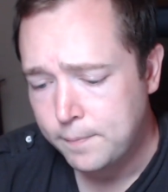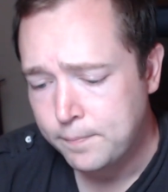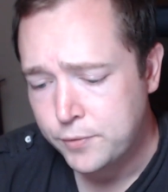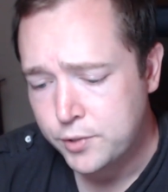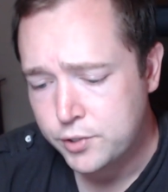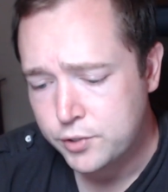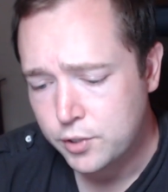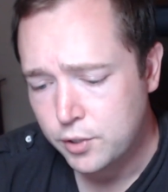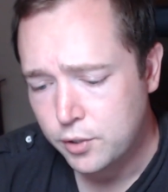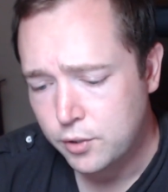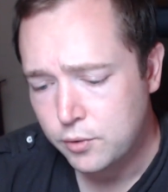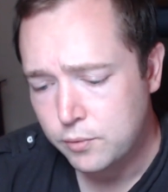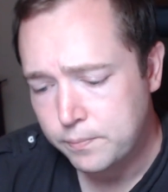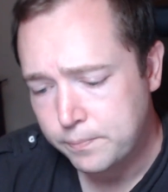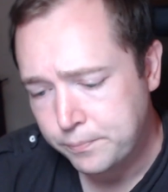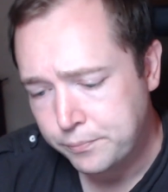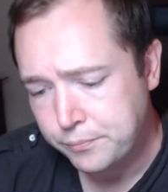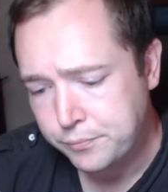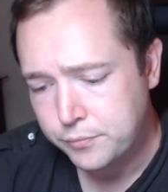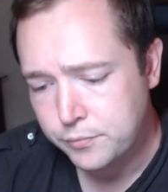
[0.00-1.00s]
So
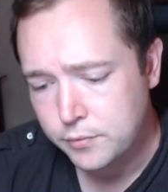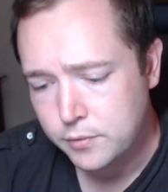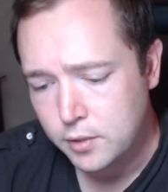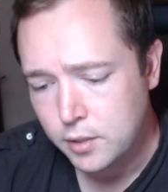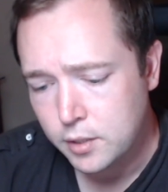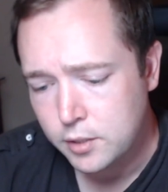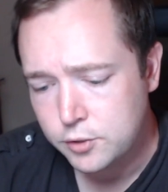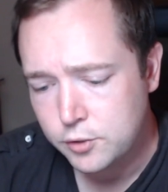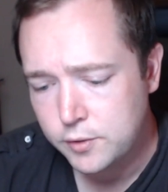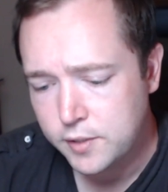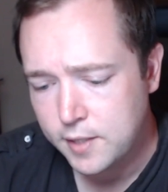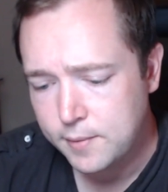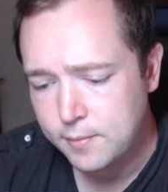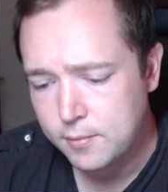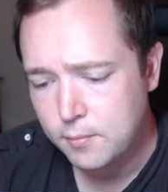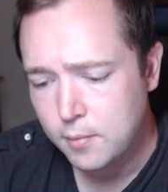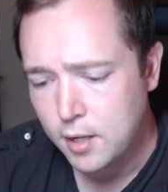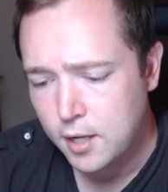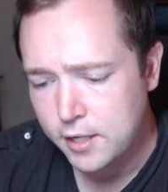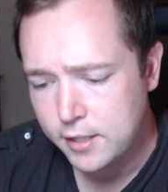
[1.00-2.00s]
do keep
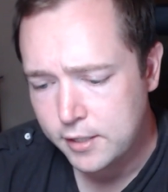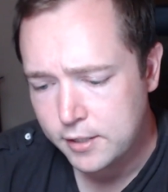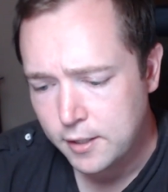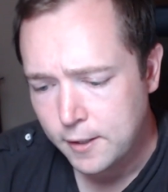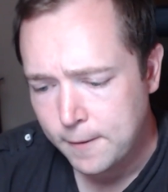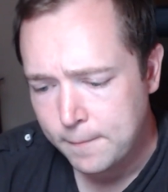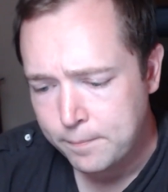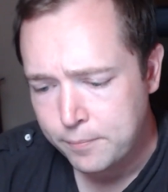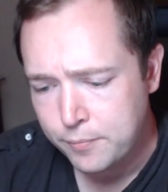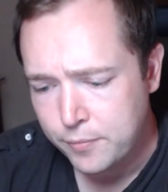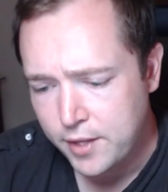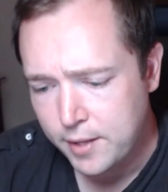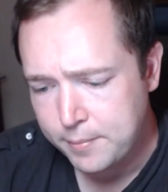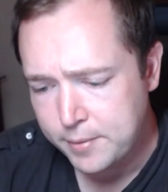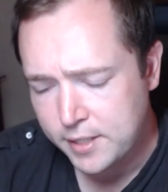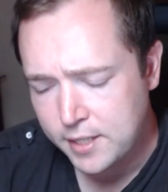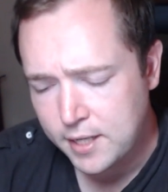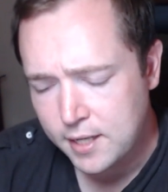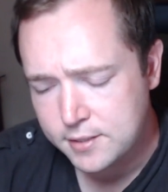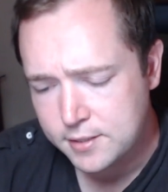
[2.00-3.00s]
in mind that
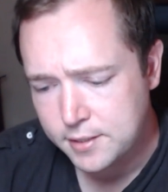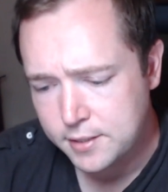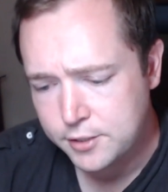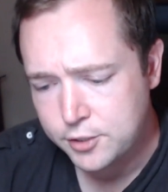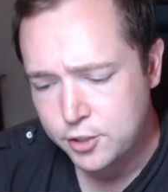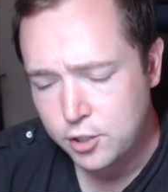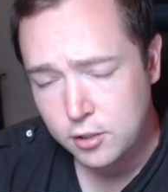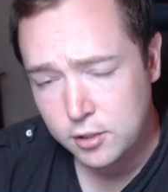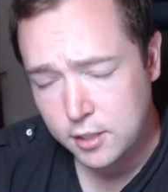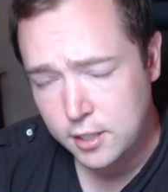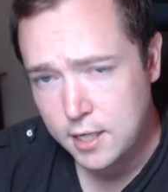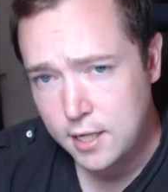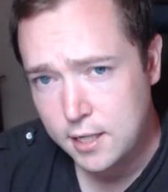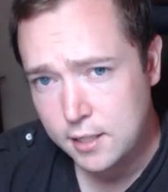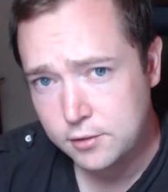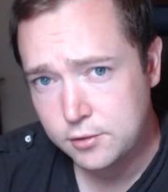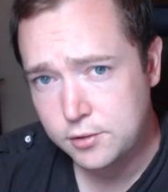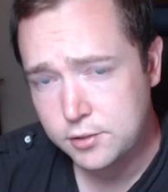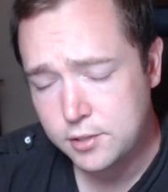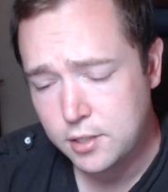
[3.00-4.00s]
because of the dark
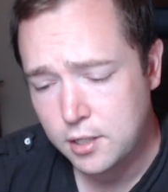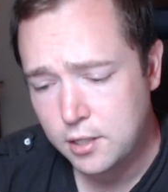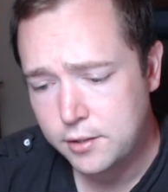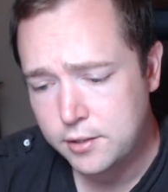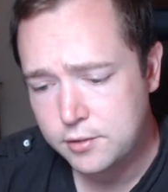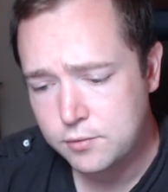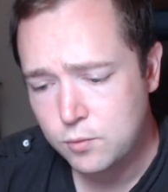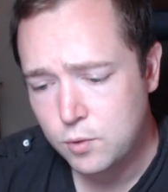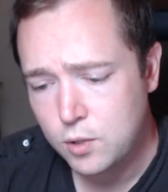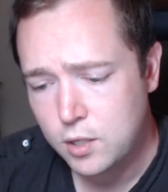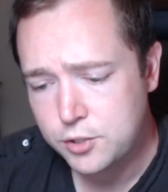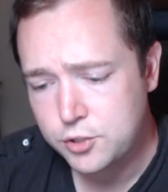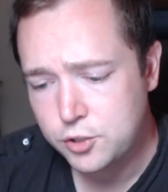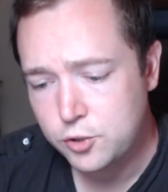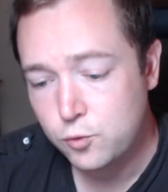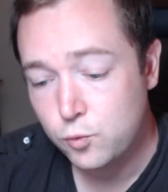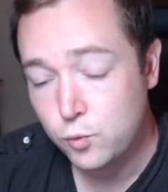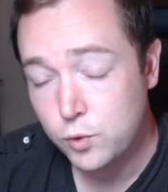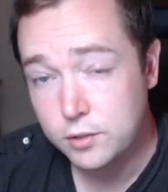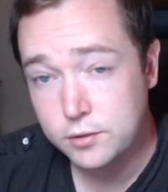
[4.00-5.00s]
colors on this watch,
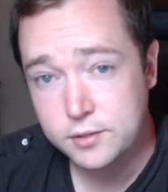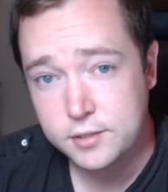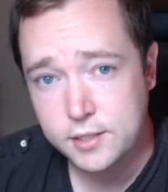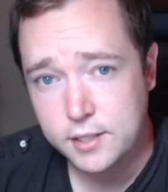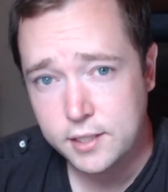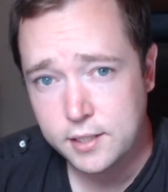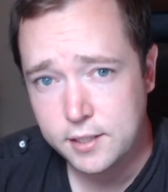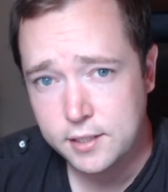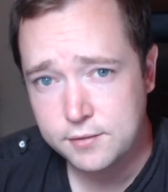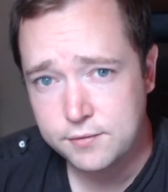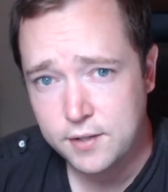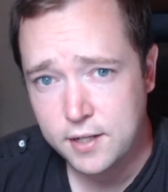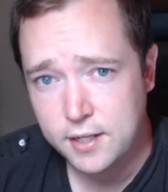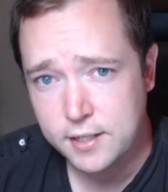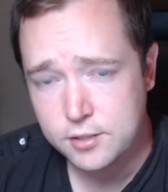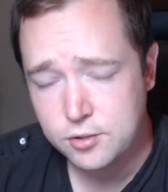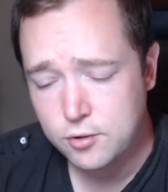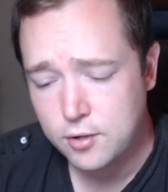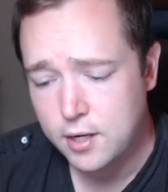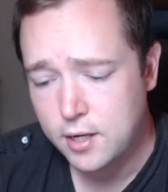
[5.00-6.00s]
you will see these
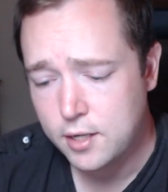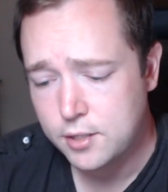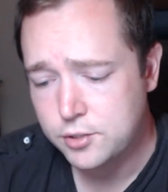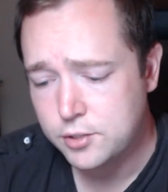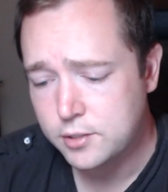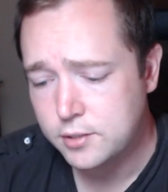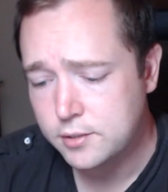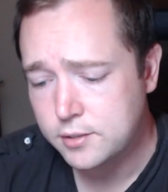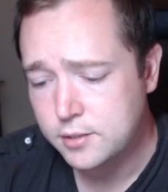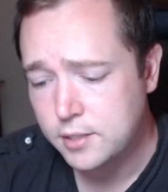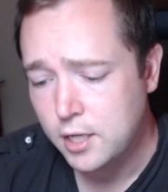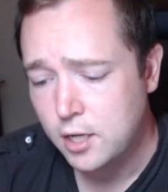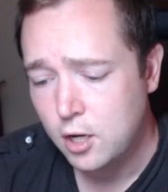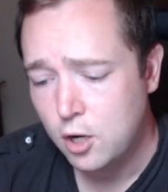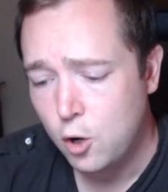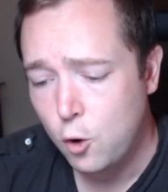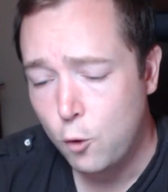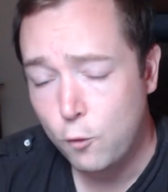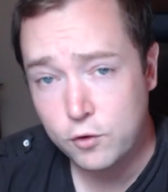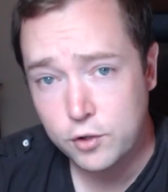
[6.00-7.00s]
fine scratches
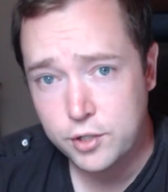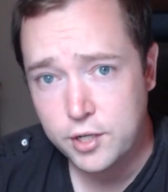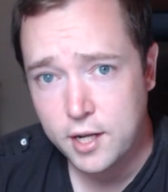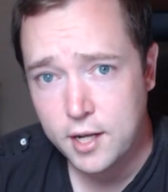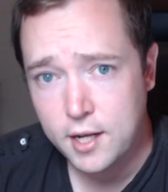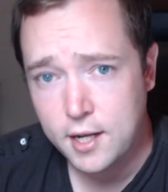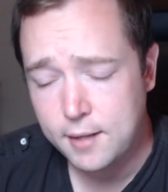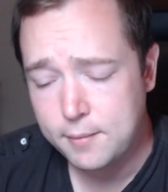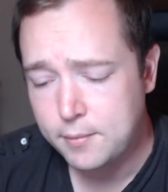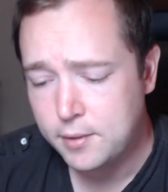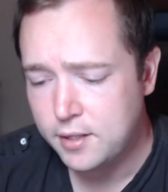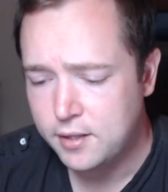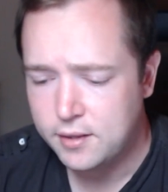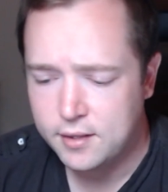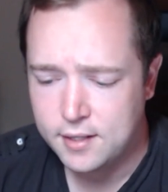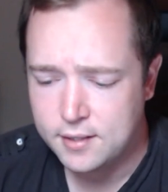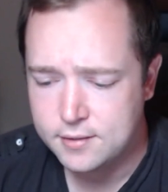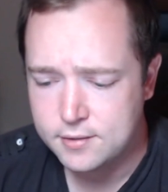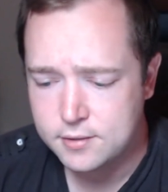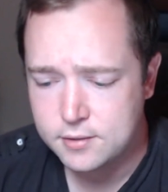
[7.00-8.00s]
over time, and
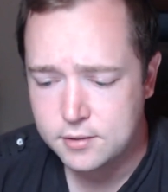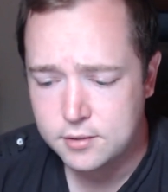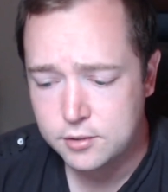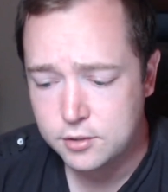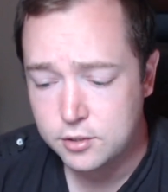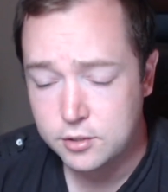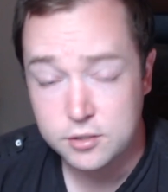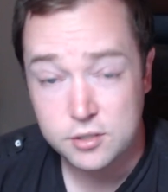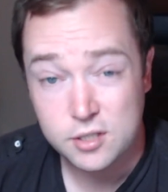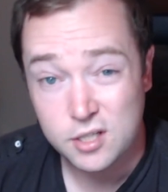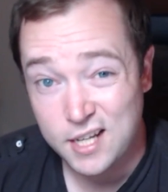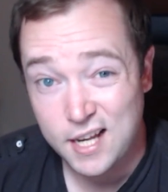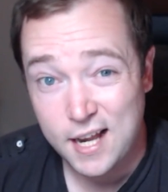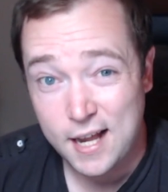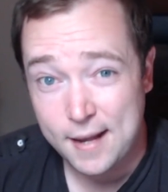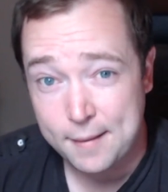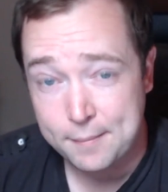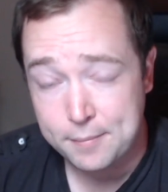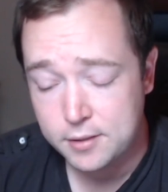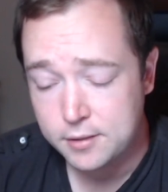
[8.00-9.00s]
that's just going to
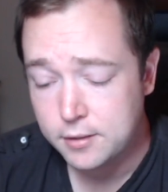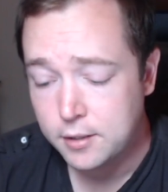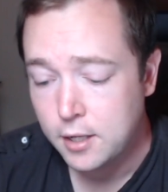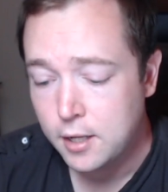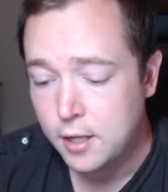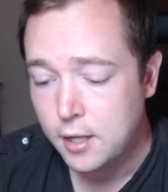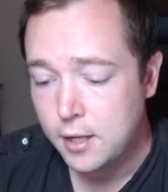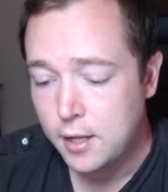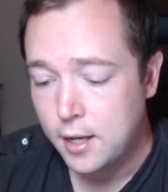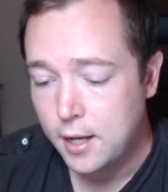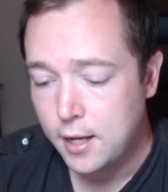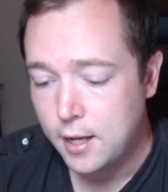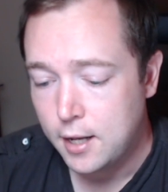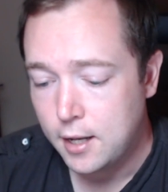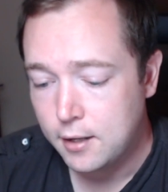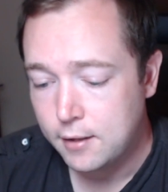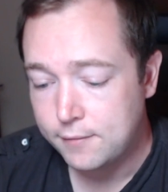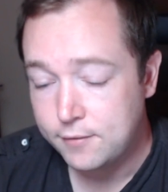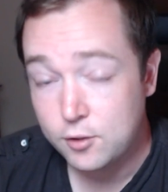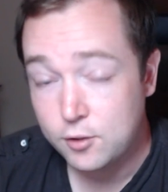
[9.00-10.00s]
happen
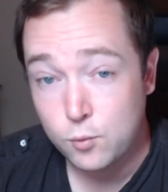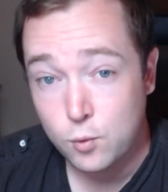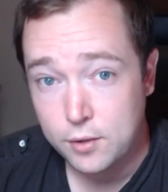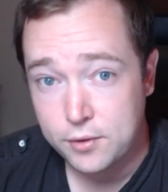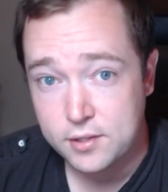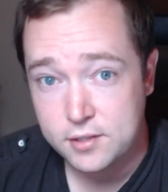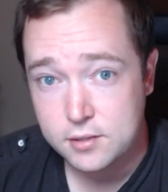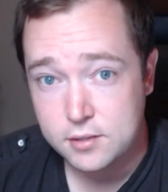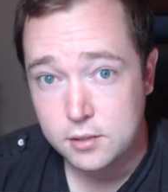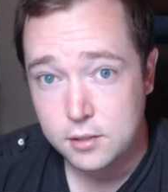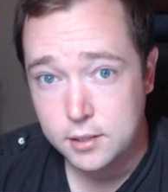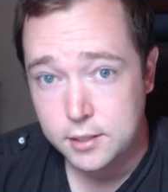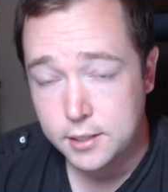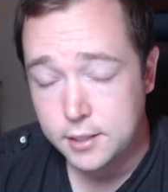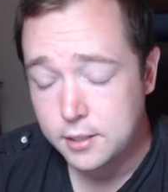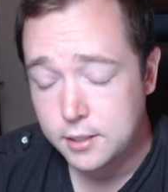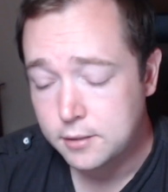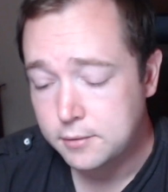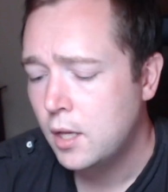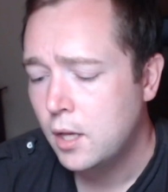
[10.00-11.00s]
if you want this
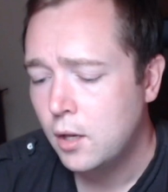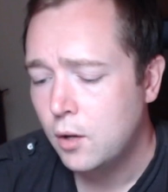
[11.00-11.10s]
look.